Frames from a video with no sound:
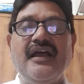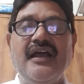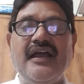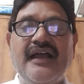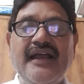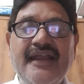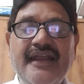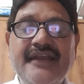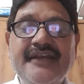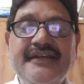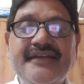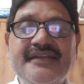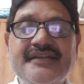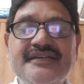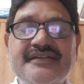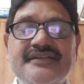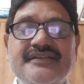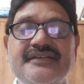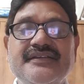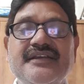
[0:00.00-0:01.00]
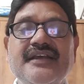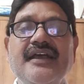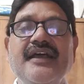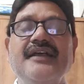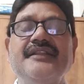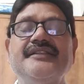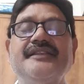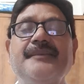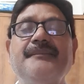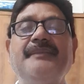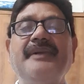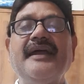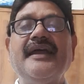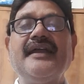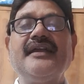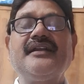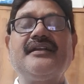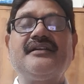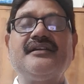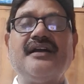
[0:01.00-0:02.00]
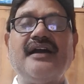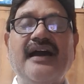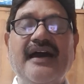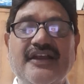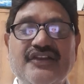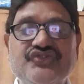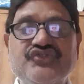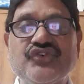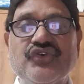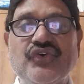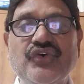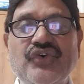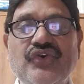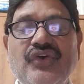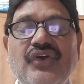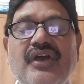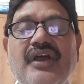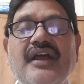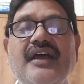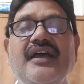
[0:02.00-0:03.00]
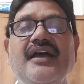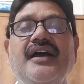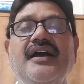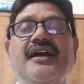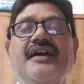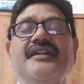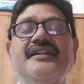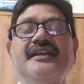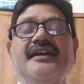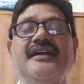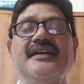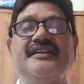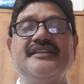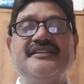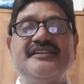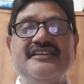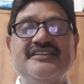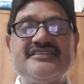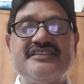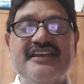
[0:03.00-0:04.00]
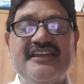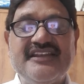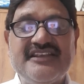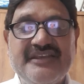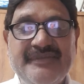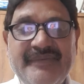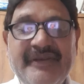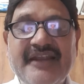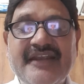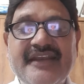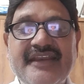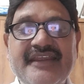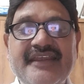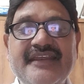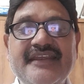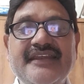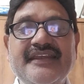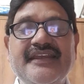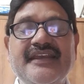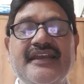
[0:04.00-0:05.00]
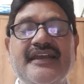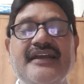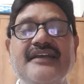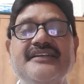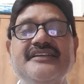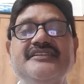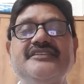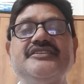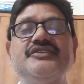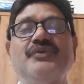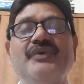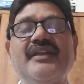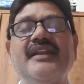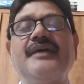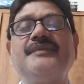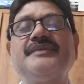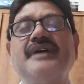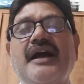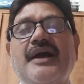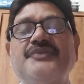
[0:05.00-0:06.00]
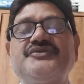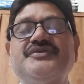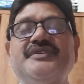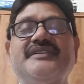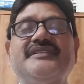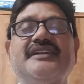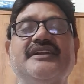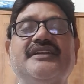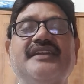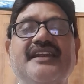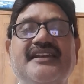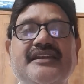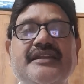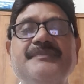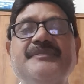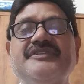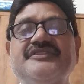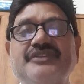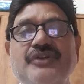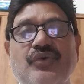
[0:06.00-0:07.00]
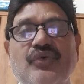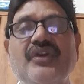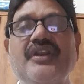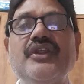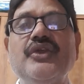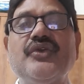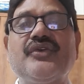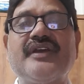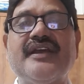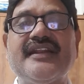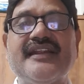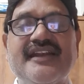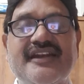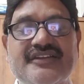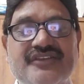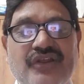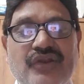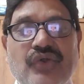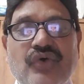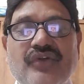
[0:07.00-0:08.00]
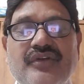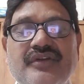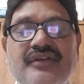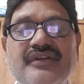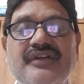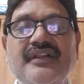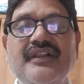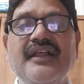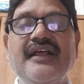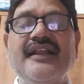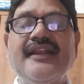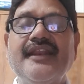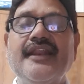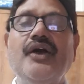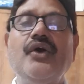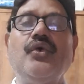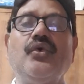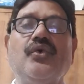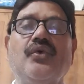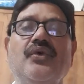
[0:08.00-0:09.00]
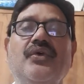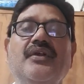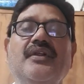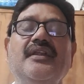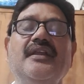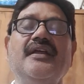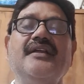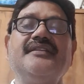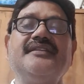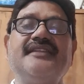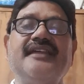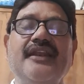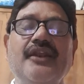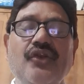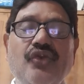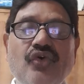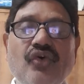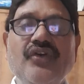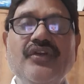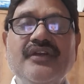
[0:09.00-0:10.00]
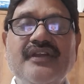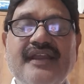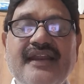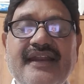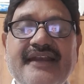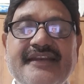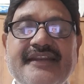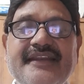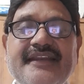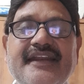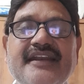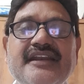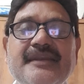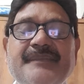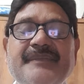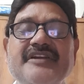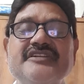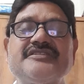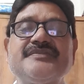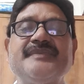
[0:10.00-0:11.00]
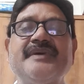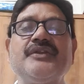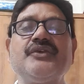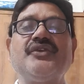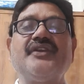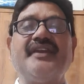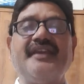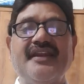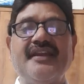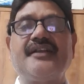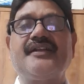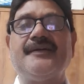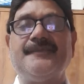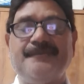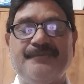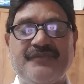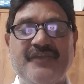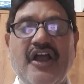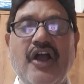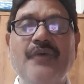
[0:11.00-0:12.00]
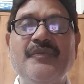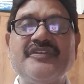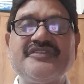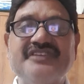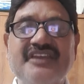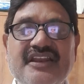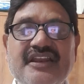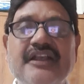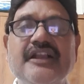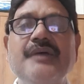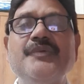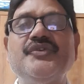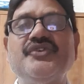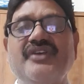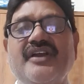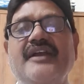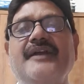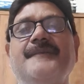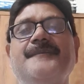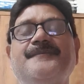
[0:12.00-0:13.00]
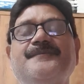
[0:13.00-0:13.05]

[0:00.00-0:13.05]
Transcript: And the bank also, this eligibility, it is one of the aspects that 80% only you can get the loan. Now, the loan criteria depends upon your income, how much income you have.